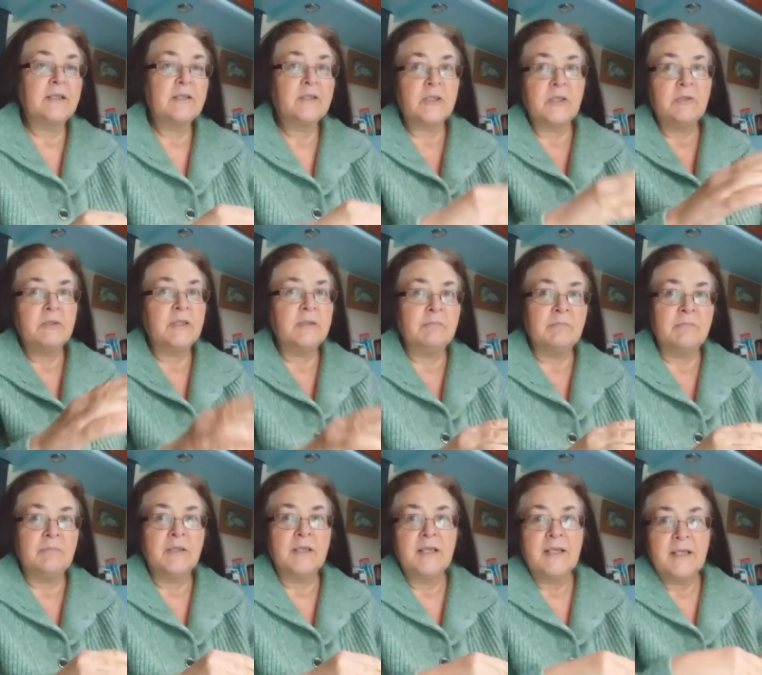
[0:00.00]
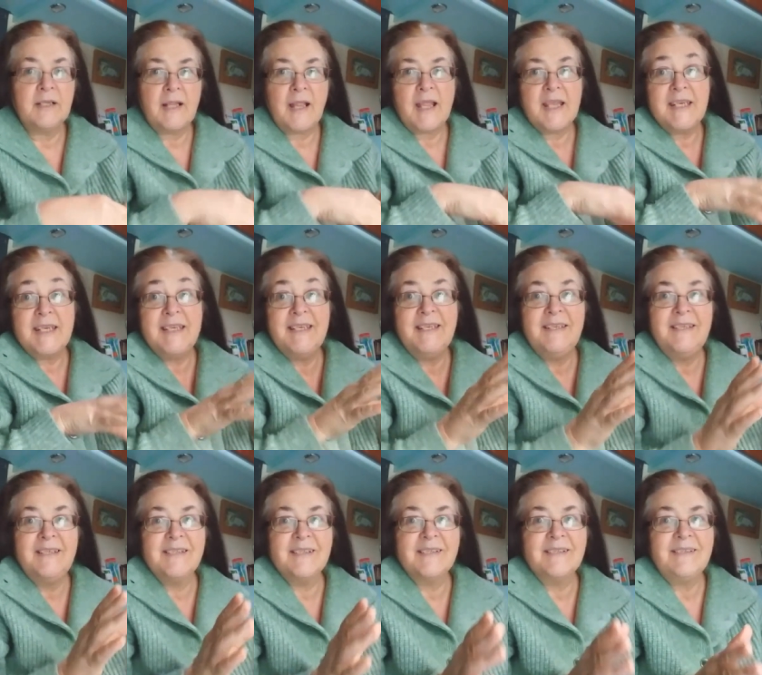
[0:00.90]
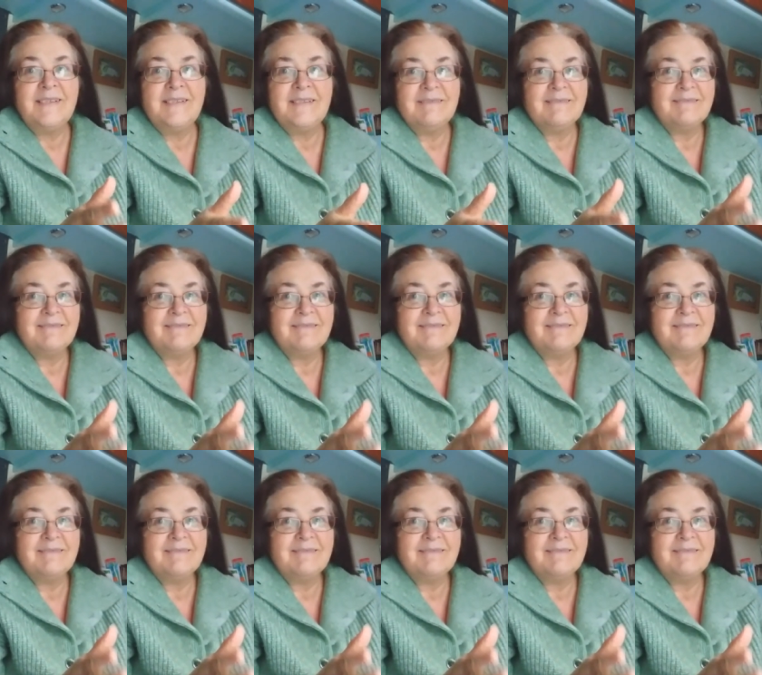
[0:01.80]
showed him Eden,